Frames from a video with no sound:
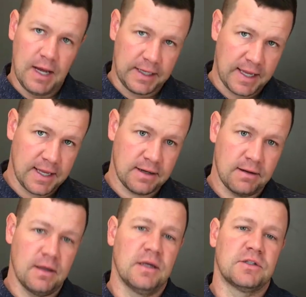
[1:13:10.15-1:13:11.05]
Again,
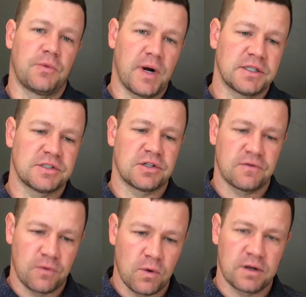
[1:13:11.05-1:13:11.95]
to
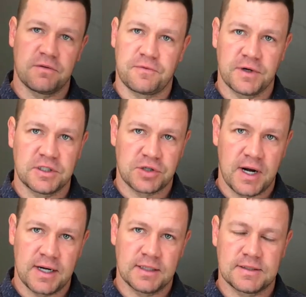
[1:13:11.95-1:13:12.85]
register for one of the free
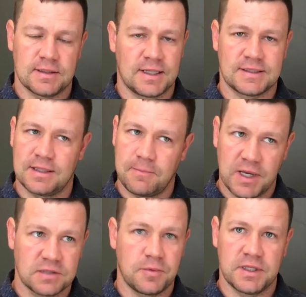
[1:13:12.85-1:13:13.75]
trainings, that's the
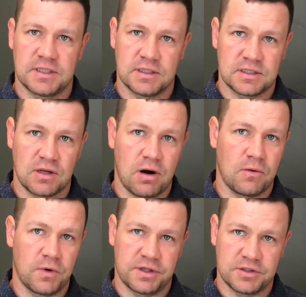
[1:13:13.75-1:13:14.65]
best place to
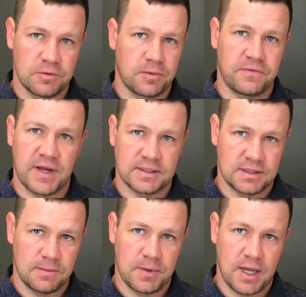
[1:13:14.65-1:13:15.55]
start with
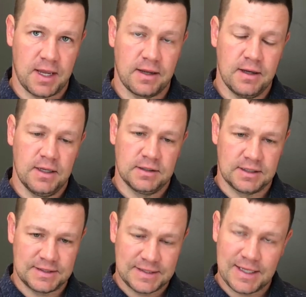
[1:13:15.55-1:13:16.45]
Superfast CPA
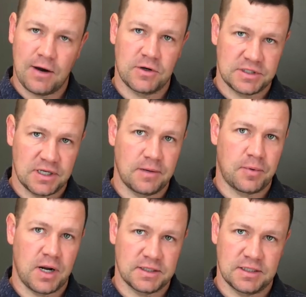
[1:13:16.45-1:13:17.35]
to see how our study
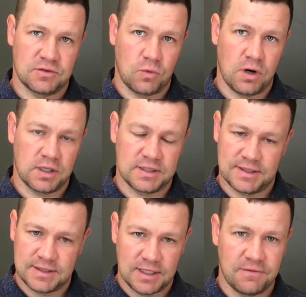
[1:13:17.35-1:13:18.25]
process works
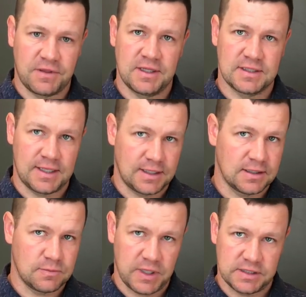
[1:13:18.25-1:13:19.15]
and see if these
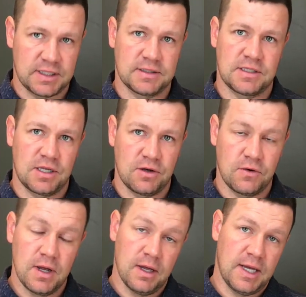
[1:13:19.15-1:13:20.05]
ideas make sense to
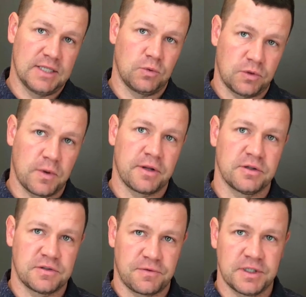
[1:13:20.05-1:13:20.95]
you is with one of
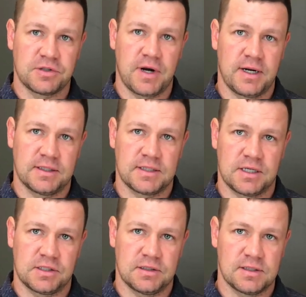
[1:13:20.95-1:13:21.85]
those free training
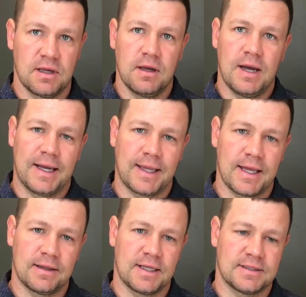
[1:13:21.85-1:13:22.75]
sessions.
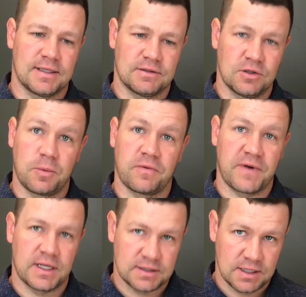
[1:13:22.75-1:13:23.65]
Again, that's at
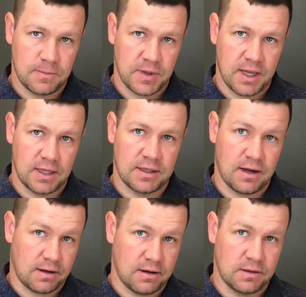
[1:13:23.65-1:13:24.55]

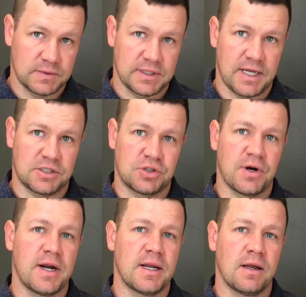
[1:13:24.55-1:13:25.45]

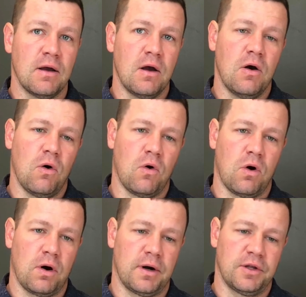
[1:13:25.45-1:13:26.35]
superfastcpa.com/training,
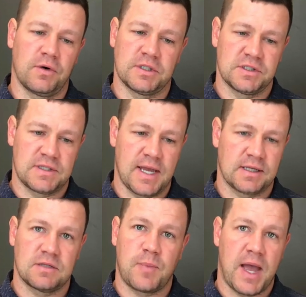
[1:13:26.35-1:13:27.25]
or you can just
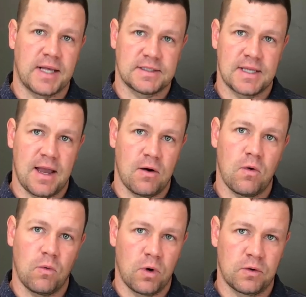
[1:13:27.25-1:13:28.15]
text PASS
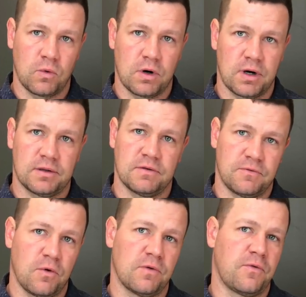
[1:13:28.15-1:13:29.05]
NOW, one word, to
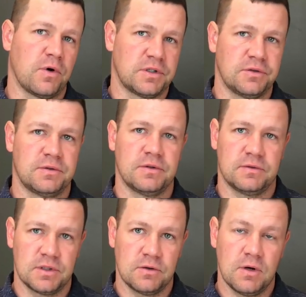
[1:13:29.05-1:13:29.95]

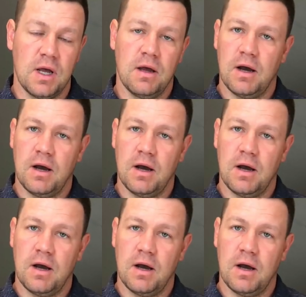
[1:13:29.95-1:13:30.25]
44222.